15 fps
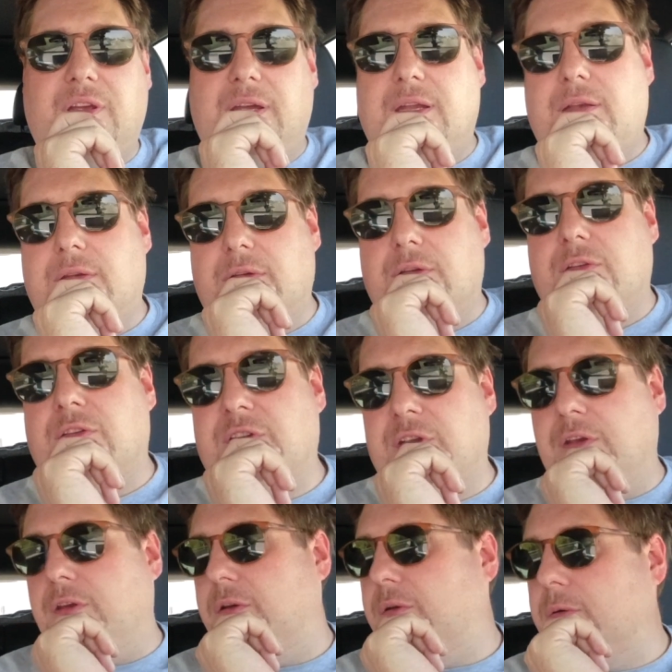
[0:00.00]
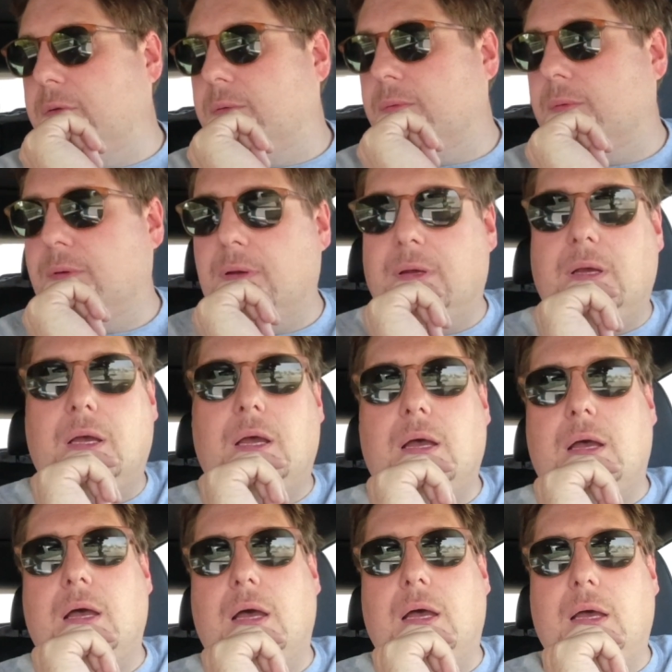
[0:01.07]
into
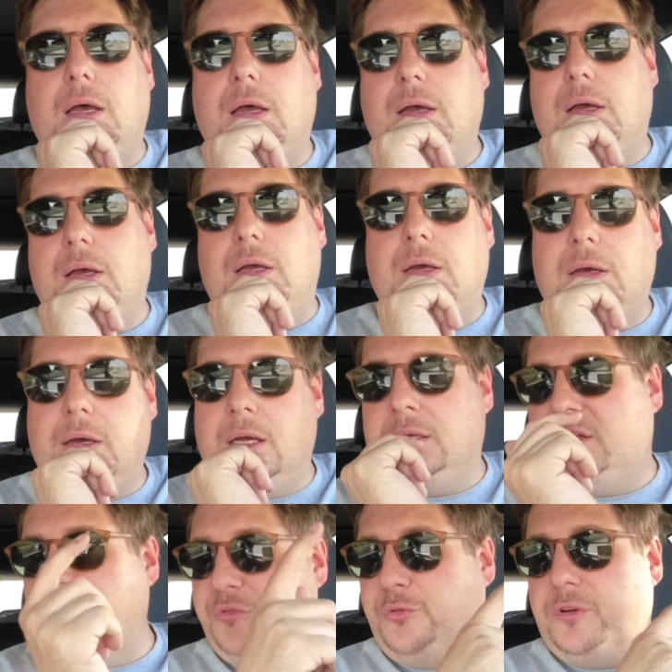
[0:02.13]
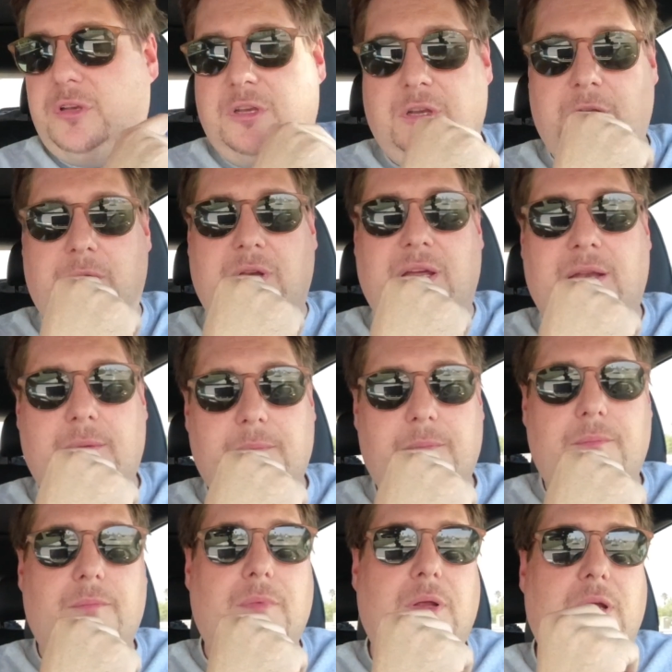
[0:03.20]
a different unit.
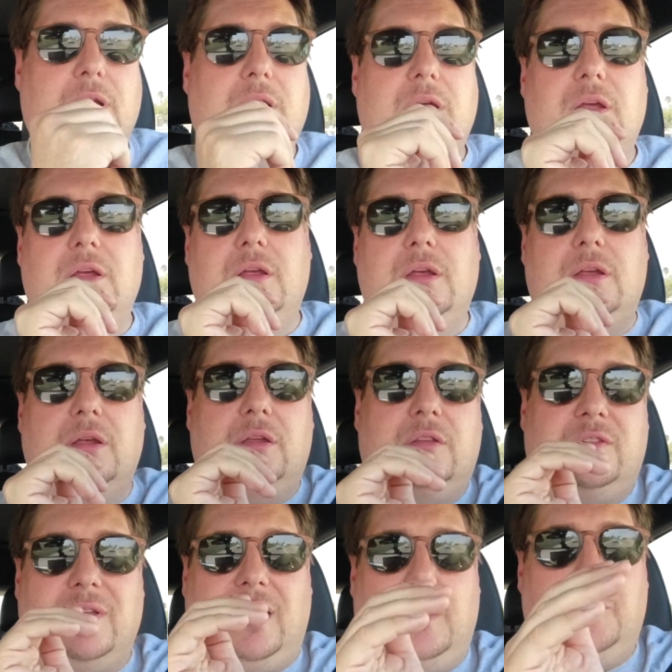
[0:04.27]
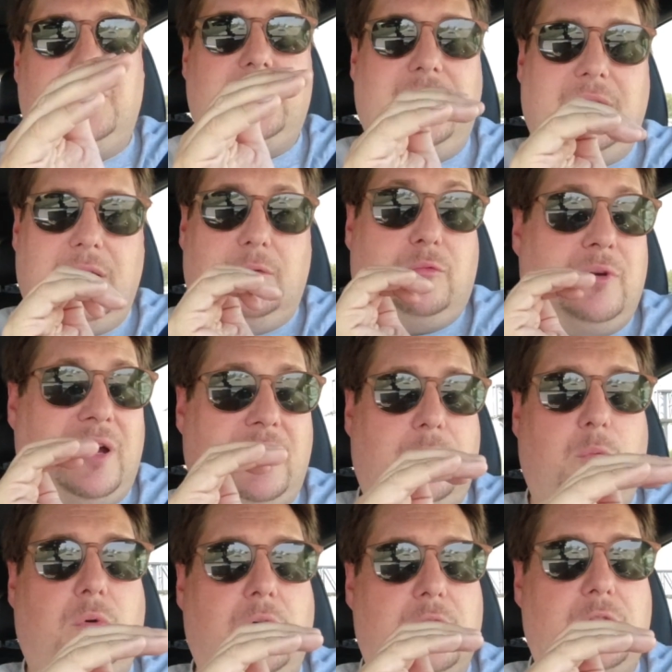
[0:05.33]
Same thing, ran
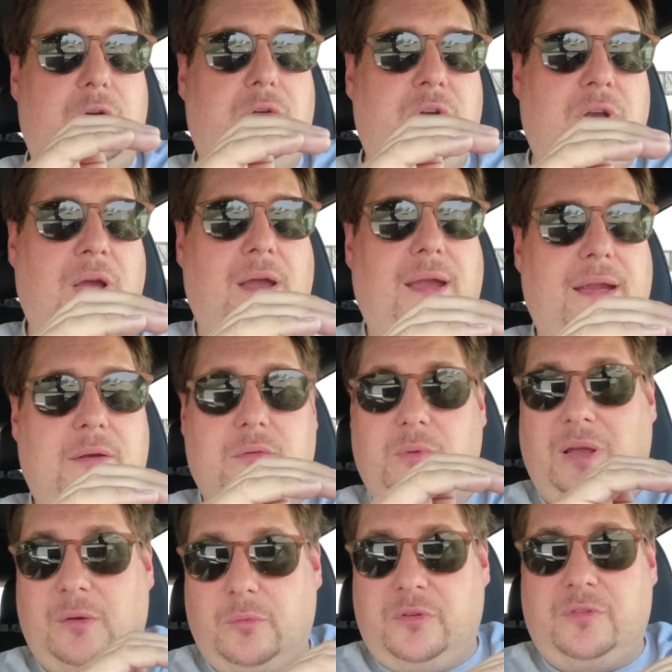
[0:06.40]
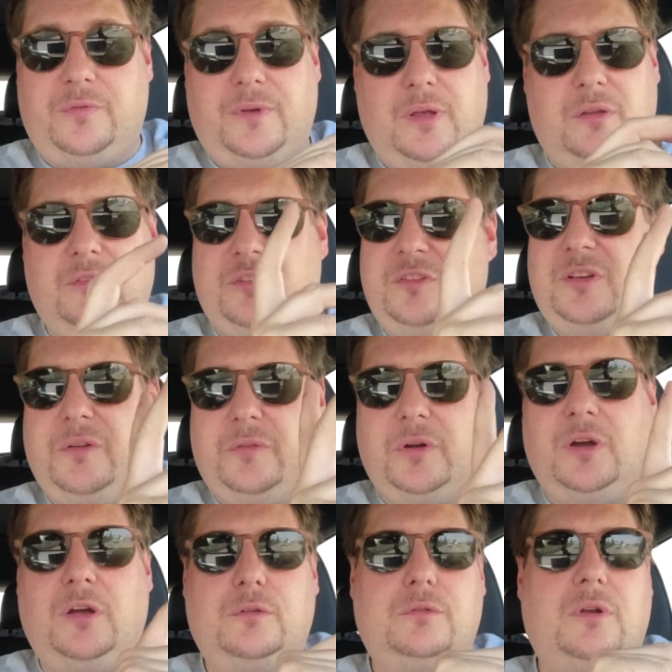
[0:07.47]
at 109. That was for just over
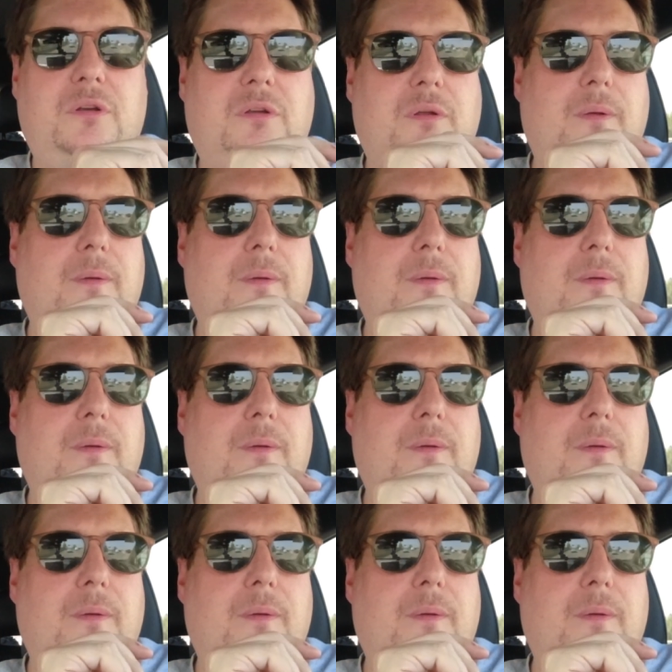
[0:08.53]
100.